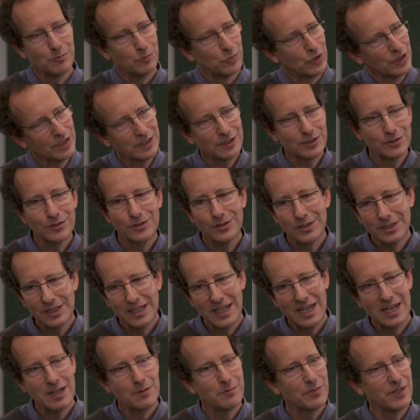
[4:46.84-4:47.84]
bring it to the
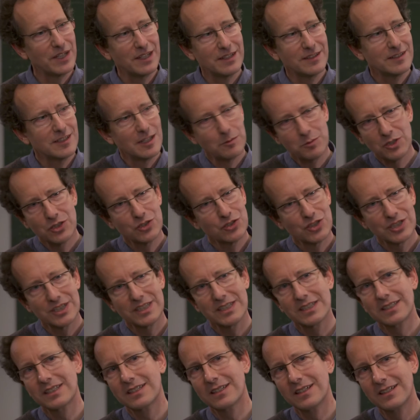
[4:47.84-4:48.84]
lab and double
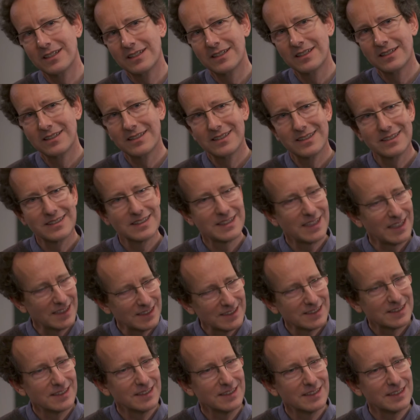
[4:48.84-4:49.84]
check and
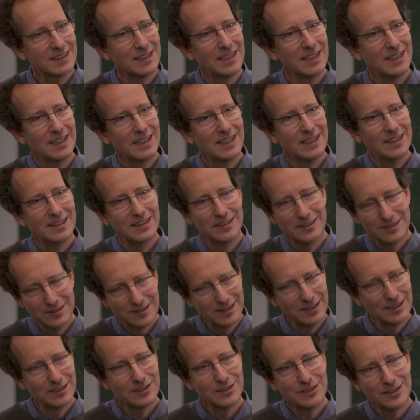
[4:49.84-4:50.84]
test it. It's
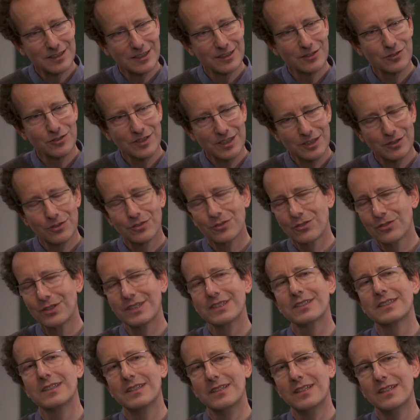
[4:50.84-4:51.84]
there and you need to
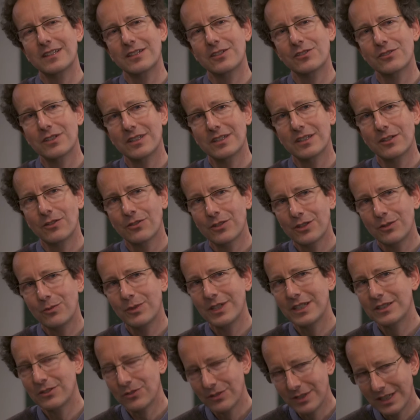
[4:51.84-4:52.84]
trust the data. And the only
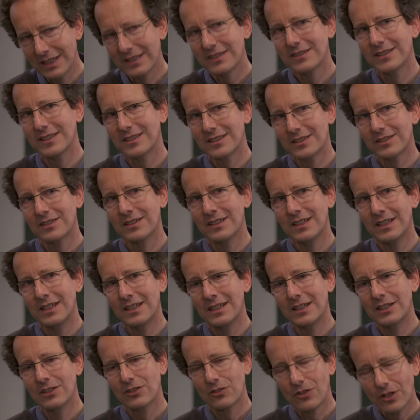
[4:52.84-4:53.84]
way to get this
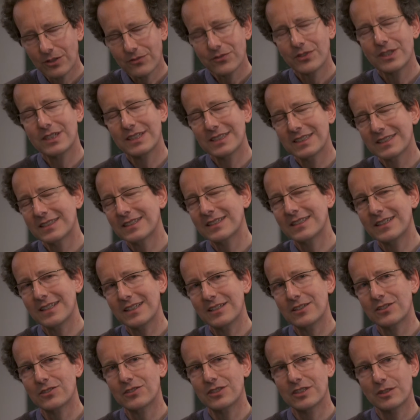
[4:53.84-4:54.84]
confidence in the
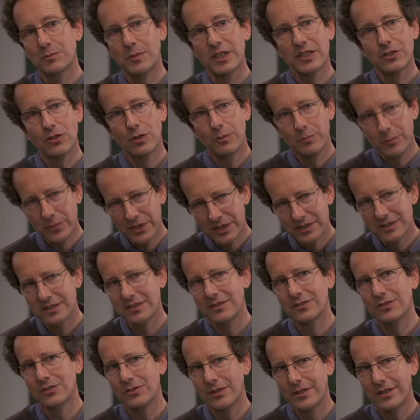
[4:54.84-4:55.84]
data is by
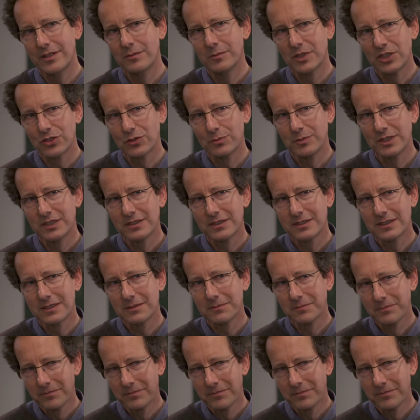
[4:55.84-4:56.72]
comparison to other measurements.